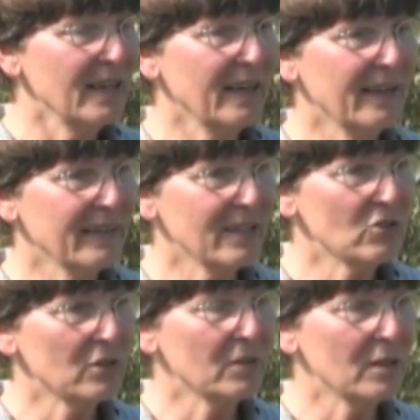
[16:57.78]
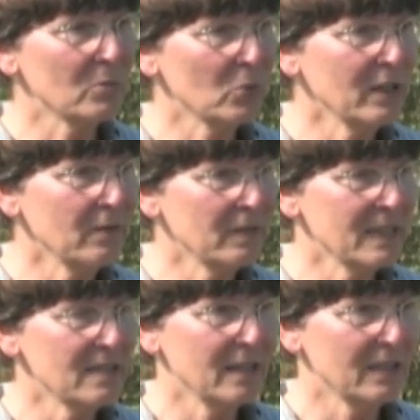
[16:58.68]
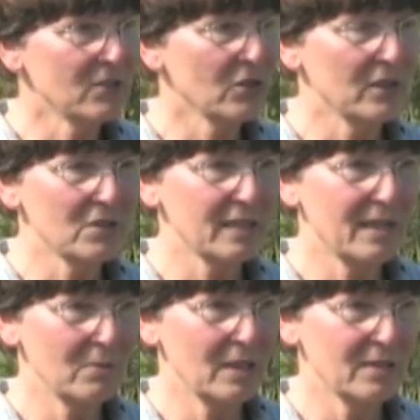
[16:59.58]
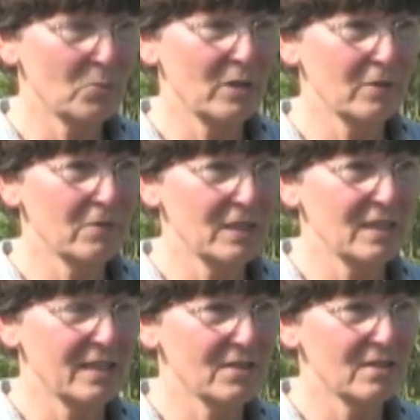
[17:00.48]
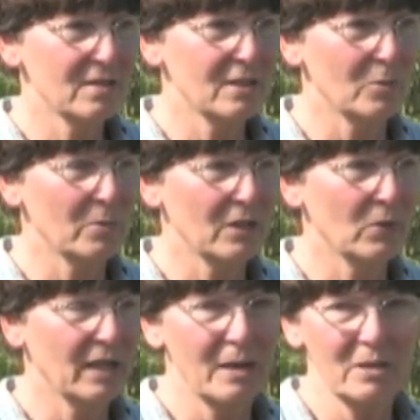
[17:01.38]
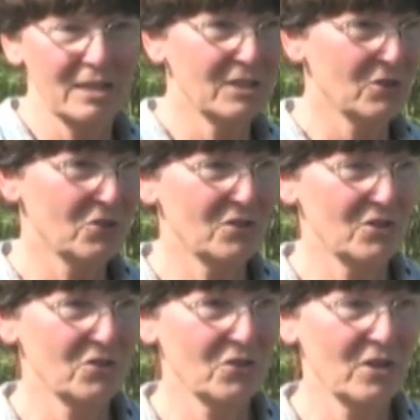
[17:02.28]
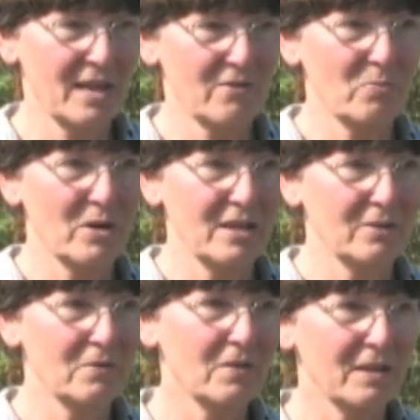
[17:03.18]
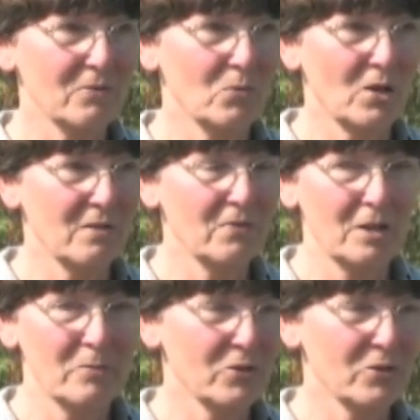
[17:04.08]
and that sort of thing. But we have very sandy soil, so that has benefited us in a big way. I mean, I just go a half mile and find farms